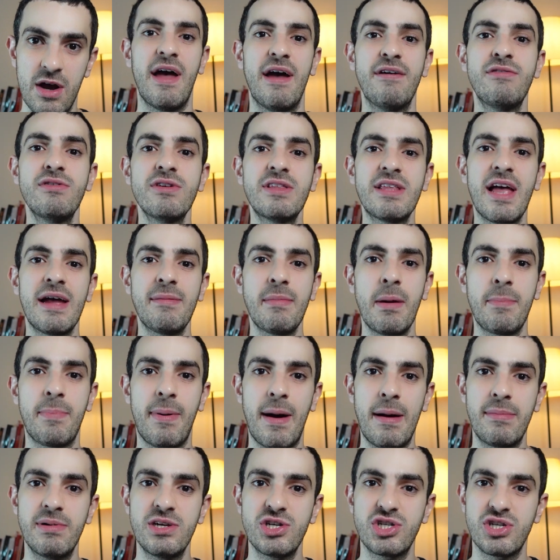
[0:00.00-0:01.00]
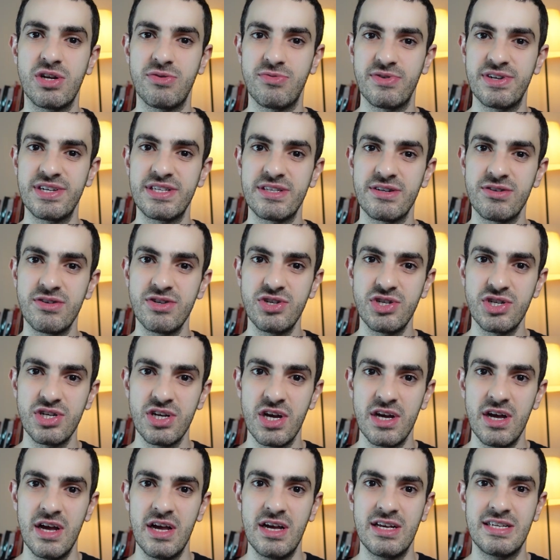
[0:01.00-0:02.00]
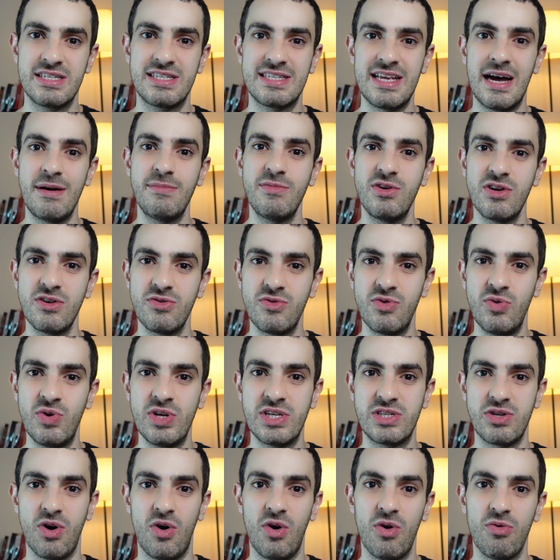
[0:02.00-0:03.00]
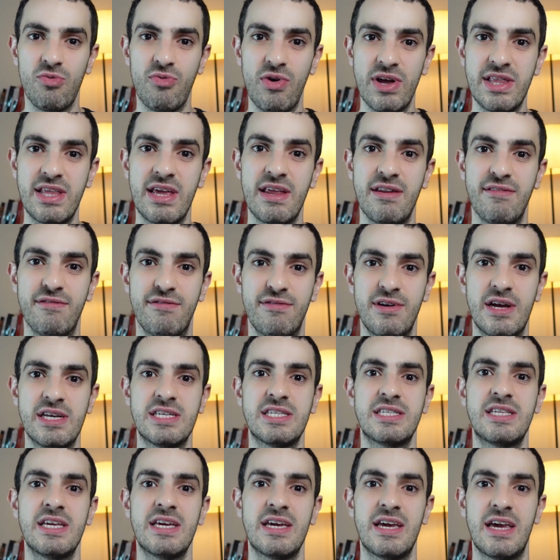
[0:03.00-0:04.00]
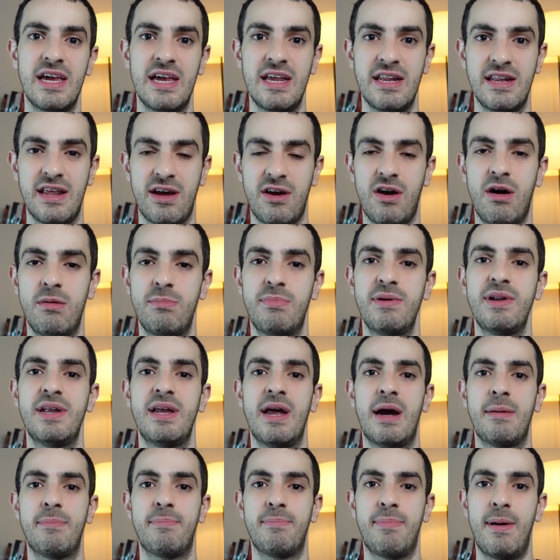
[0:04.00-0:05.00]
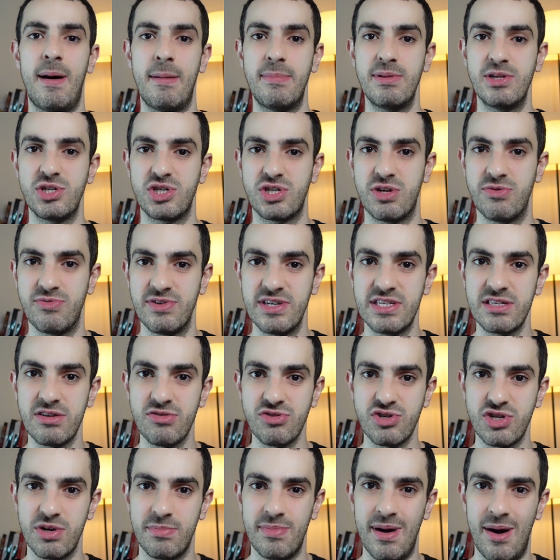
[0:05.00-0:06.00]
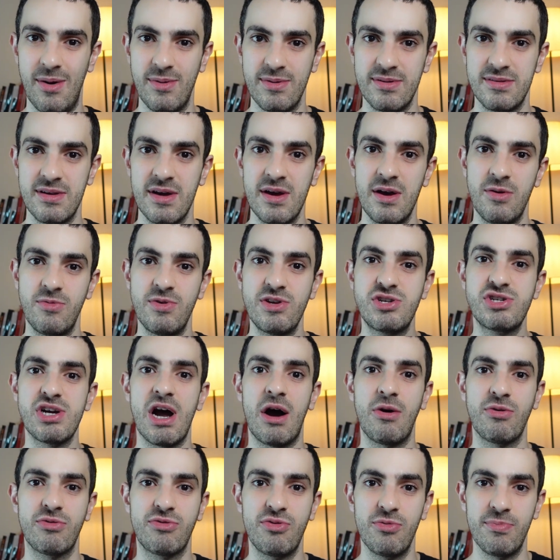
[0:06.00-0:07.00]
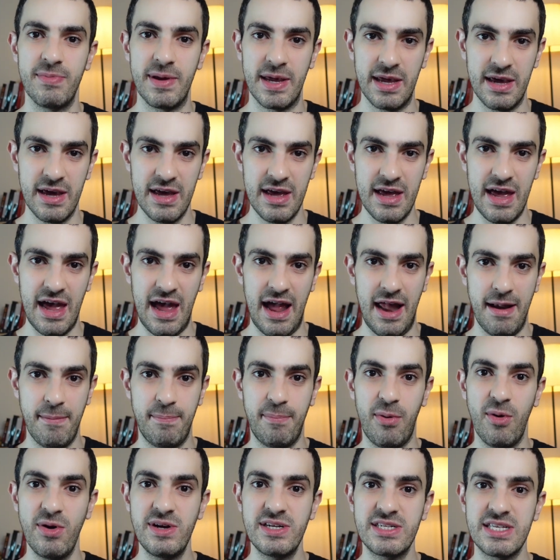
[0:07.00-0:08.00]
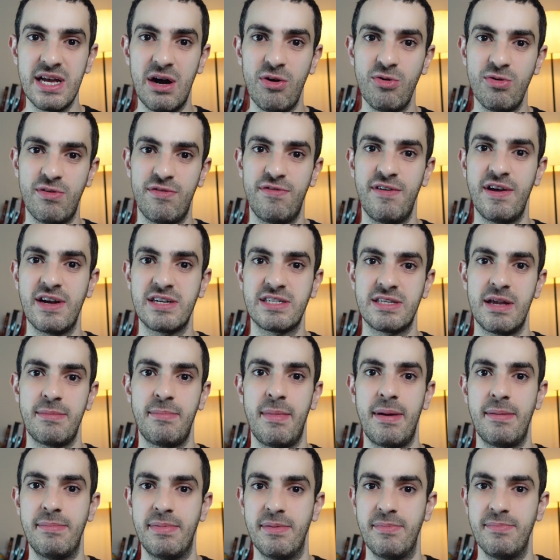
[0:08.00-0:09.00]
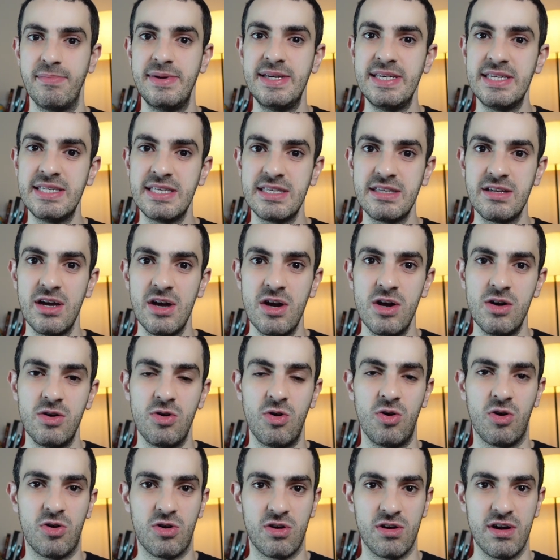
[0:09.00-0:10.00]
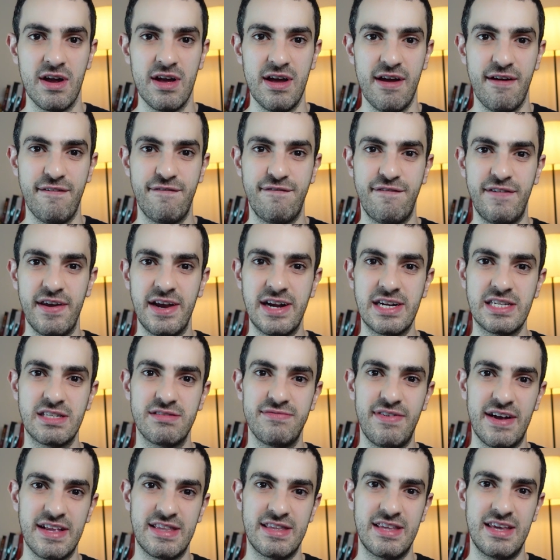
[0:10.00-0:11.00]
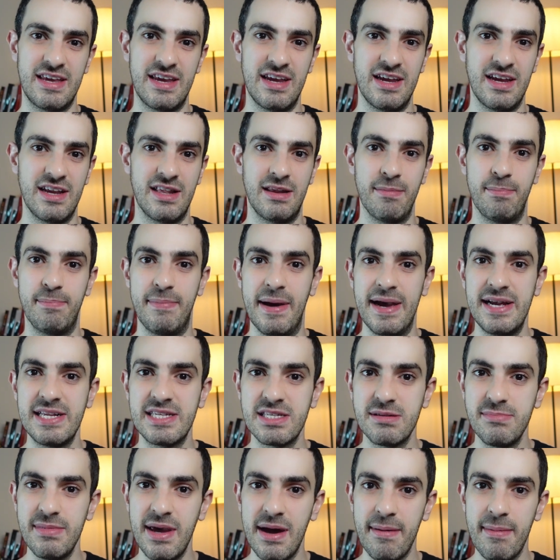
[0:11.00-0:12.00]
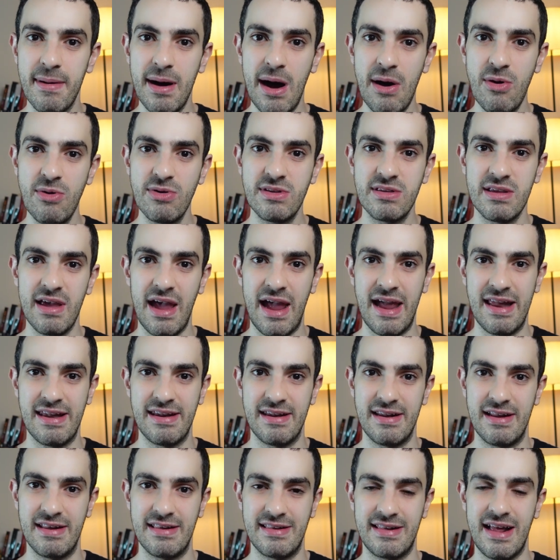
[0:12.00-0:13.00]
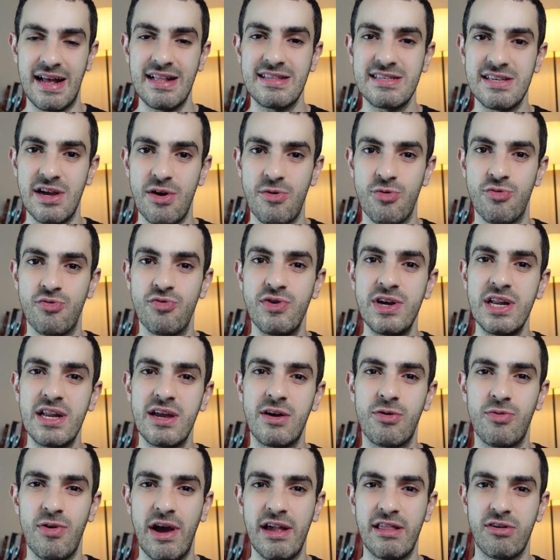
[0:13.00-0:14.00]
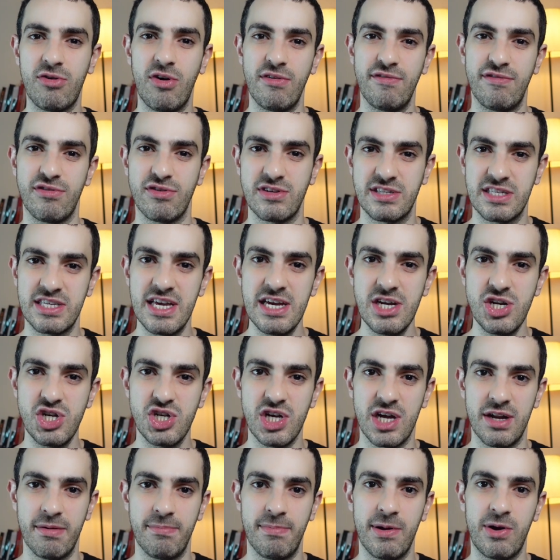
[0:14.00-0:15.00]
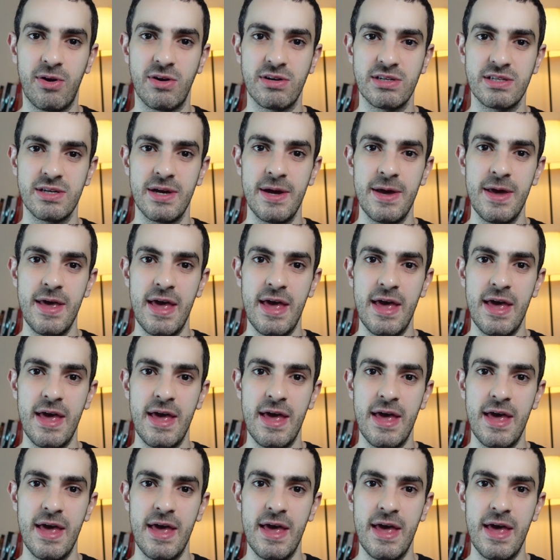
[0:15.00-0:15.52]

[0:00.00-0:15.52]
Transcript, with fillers: Every time I publish the research, someone who is already investing in the company I published the research about reaches out to me and points out things I maybe missed or things that he debates me about, and that's a really great conversation, because